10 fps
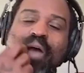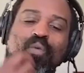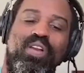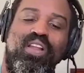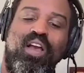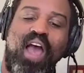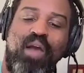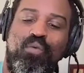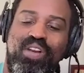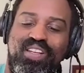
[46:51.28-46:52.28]

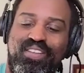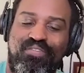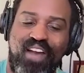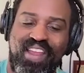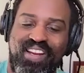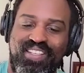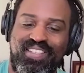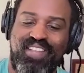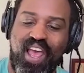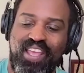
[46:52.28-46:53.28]
wouldn't define it as
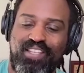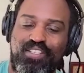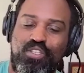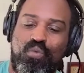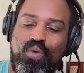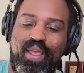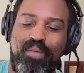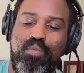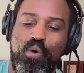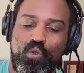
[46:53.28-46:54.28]
science the way
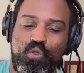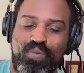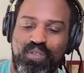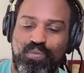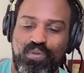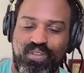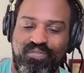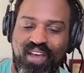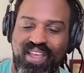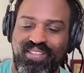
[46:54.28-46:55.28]
most people
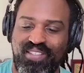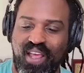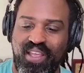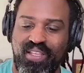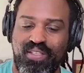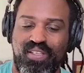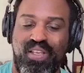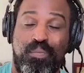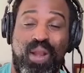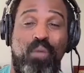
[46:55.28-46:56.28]
define science,
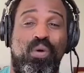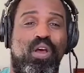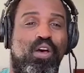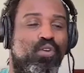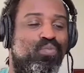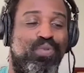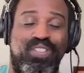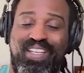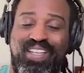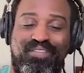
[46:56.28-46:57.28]
but I would
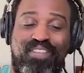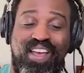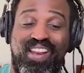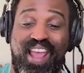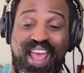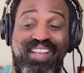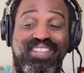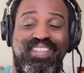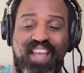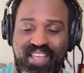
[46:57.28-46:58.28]
100% define it as
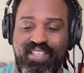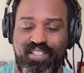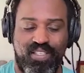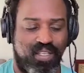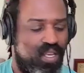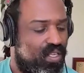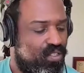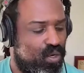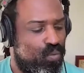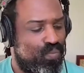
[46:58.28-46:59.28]
science.
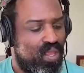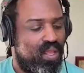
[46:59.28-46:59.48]
So,